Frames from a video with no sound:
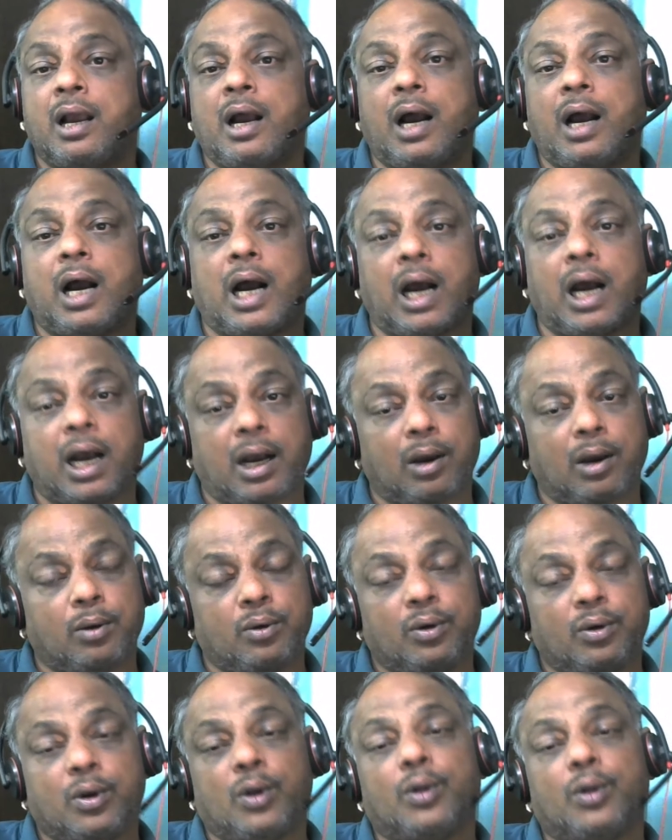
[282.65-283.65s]
how
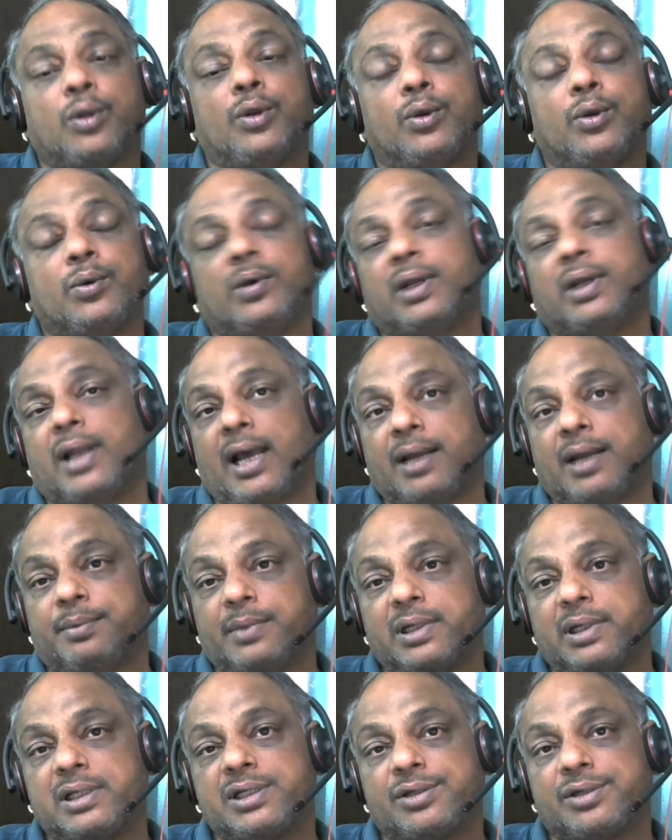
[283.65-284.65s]
local
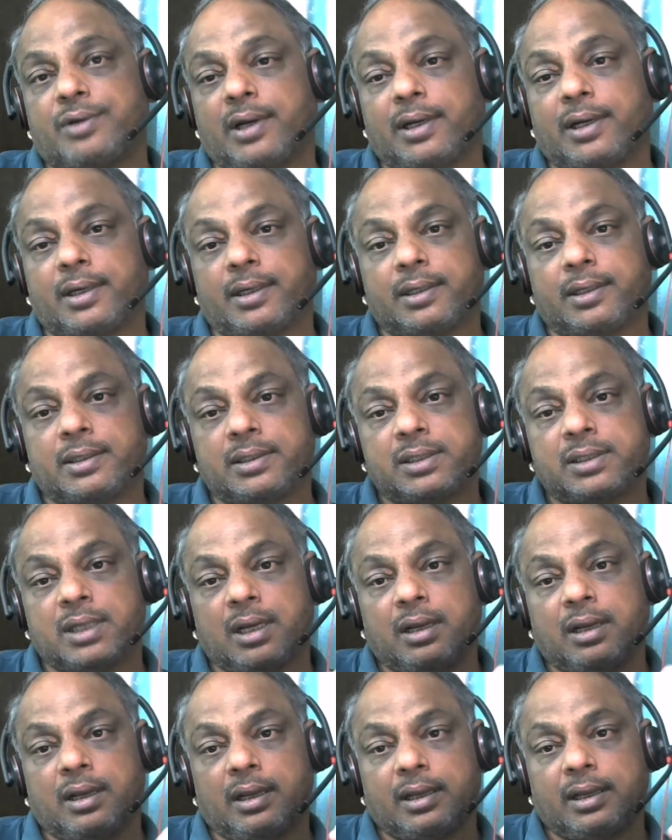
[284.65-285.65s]
administrators
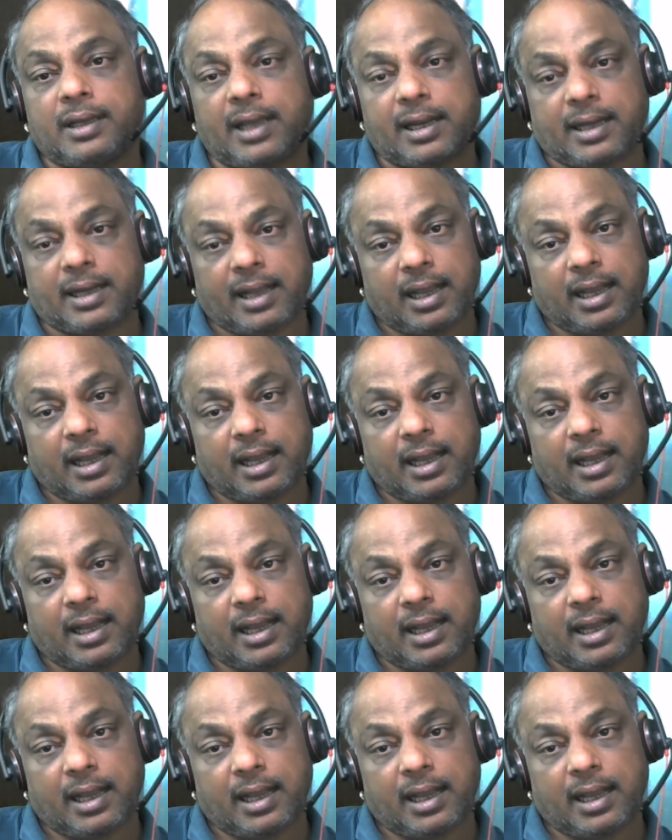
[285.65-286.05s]
can